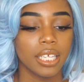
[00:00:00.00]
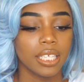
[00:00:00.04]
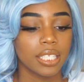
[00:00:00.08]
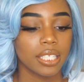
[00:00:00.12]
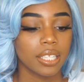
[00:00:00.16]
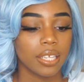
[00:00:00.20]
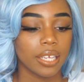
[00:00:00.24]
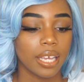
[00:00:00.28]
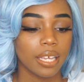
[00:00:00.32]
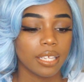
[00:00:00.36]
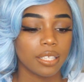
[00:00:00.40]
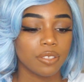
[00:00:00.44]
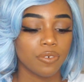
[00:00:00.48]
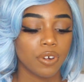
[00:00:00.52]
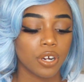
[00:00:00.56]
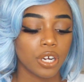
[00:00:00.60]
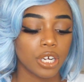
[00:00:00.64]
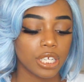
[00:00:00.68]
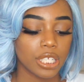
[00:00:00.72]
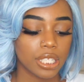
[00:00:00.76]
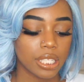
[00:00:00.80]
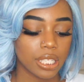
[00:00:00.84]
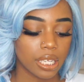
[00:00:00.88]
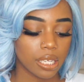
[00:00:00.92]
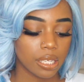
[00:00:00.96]
so yeah, as far
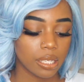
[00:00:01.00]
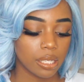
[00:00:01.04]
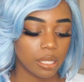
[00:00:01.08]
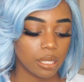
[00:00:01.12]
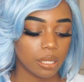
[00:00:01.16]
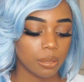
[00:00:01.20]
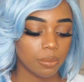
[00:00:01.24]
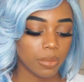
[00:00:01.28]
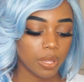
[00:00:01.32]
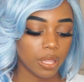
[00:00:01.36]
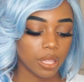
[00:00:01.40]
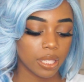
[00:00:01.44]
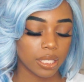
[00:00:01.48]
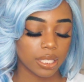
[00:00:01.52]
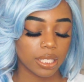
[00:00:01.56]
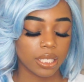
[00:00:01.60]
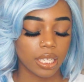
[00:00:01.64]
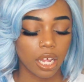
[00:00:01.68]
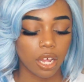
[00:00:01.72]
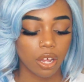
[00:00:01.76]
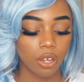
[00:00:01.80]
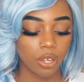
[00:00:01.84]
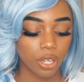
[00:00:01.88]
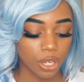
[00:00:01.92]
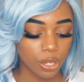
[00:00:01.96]
as the
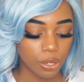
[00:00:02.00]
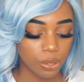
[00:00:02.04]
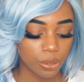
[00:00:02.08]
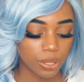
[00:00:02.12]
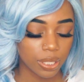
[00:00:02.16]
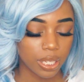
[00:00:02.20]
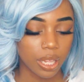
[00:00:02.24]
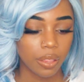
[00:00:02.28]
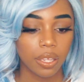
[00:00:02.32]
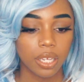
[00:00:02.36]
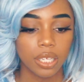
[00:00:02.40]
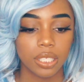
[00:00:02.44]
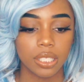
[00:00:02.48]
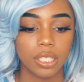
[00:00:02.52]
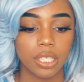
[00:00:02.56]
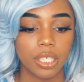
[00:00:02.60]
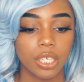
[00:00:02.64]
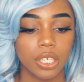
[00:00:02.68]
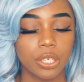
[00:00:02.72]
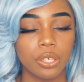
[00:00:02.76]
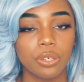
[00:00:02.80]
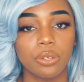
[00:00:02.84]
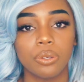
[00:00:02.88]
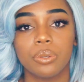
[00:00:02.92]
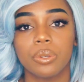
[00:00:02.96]
style goes, I think it's
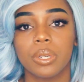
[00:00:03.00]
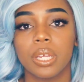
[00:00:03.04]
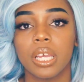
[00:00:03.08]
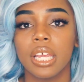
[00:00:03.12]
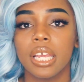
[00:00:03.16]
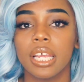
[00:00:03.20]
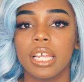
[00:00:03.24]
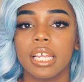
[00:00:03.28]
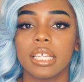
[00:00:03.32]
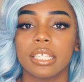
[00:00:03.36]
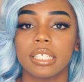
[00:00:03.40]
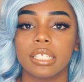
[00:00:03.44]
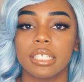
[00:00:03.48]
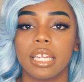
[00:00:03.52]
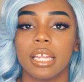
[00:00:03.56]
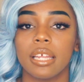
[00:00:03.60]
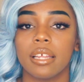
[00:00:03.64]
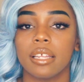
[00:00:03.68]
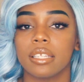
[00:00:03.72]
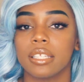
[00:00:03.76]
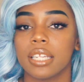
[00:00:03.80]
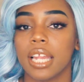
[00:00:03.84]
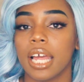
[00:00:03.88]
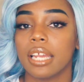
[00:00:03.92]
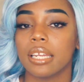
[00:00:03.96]
cute.
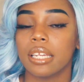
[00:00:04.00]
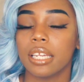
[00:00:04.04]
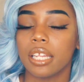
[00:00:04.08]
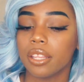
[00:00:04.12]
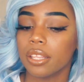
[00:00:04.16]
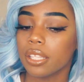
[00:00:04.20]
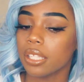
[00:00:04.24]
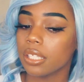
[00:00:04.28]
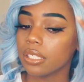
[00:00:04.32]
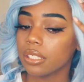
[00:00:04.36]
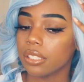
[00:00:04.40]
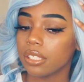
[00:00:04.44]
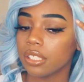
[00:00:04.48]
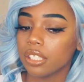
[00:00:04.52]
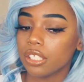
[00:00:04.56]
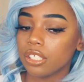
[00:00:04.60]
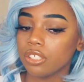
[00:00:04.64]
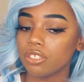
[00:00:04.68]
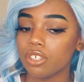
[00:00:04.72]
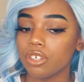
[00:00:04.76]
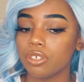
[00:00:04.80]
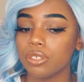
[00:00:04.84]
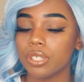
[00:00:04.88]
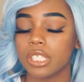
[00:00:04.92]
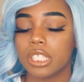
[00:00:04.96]
It's not nothing, you
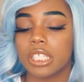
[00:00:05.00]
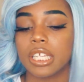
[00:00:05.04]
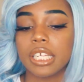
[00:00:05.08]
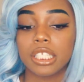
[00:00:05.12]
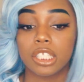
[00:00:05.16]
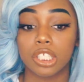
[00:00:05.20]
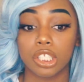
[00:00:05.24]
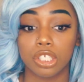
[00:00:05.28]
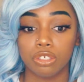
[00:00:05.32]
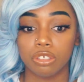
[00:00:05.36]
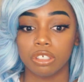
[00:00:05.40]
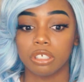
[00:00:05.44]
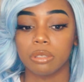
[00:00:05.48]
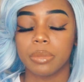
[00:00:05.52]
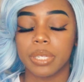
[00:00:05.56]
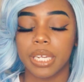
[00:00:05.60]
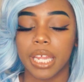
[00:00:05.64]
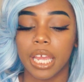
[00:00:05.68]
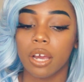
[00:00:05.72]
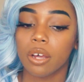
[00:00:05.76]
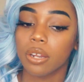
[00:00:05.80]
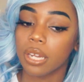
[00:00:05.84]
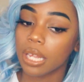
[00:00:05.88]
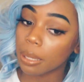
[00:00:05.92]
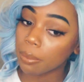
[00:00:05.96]
know, that's like screaming
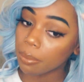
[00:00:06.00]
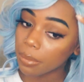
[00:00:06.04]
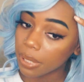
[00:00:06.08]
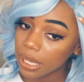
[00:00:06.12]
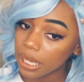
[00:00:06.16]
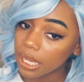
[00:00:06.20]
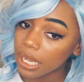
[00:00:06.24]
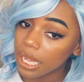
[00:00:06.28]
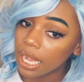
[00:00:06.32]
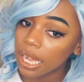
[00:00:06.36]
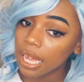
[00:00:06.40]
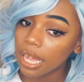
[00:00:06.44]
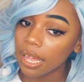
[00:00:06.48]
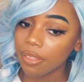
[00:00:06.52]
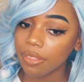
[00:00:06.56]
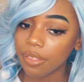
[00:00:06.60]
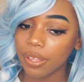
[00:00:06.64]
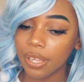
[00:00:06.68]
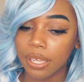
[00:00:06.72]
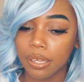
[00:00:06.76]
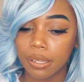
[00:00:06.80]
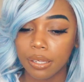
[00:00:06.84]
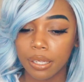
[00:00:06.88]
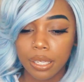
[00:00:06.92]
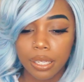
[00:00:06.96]
out at me. I
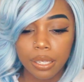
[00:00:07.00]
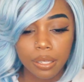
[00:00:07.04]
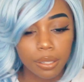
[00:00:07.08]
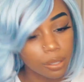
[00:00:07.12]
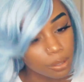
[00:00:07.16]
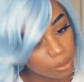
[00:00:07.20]
think